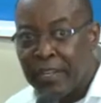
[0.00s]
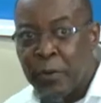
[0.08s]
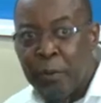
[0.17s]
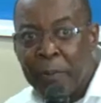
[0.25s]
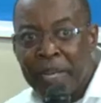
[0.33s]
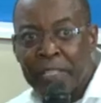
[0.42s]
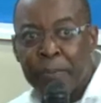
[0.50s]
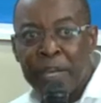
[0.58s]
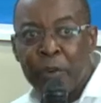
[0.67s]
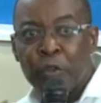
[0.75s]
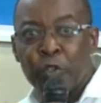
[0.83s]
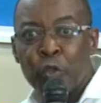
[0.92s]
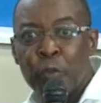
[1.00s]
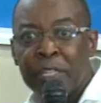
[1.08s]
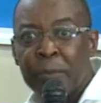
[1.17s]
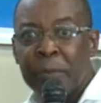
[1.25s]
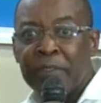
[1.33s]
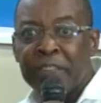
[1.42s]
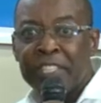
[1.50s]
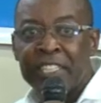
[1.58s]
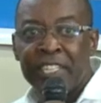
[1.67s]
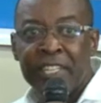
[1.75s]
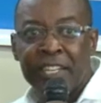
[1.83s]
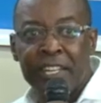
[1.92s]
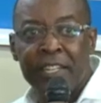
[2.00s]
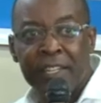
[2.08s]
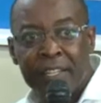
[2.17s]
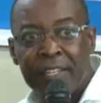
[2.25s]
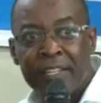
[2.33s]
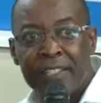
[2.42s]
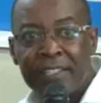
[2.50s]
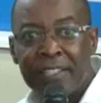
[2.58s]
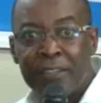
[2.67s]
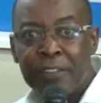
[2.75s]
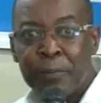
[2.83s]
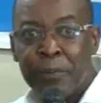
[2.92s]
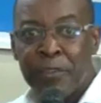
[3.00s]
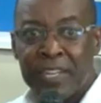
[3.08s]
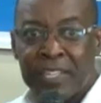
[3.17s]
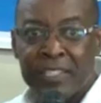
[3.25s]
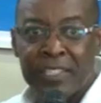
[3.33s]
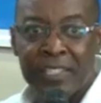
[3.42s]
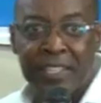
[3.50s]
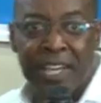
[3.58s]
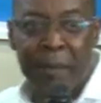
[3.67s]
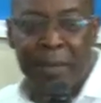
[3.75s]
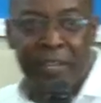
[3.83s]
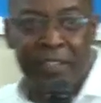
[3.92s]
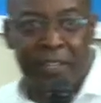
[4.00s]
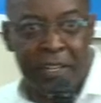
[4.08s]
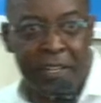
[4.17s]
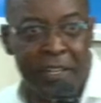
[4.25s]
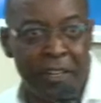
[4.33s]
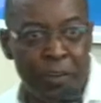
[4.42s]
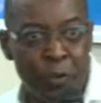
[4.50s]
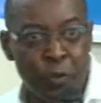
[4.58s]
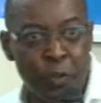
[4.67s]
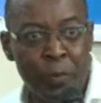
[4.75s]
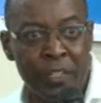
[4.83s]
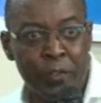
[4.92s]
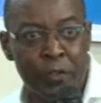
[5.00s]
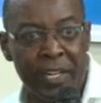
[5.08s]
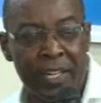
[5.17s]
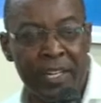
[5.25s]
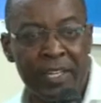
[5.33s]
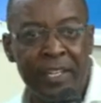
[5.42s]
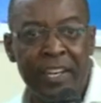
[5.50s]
We must make consumers be efficient health service providers, consumers of health.